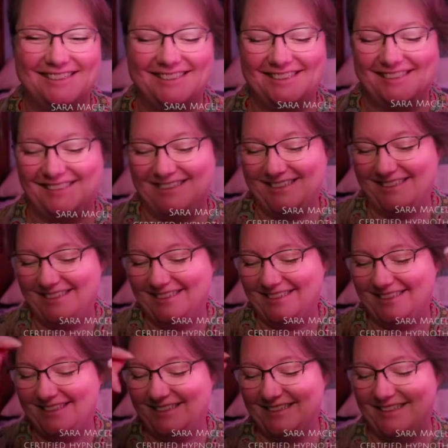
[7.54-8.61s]

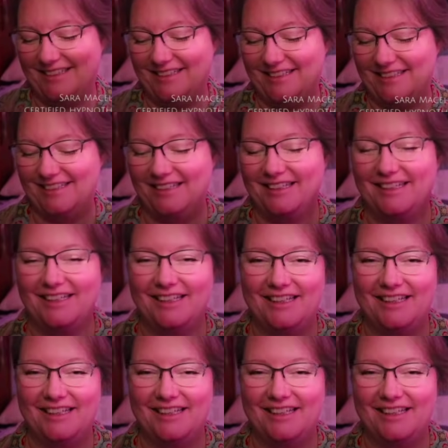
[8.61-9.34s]
Nobody speaks.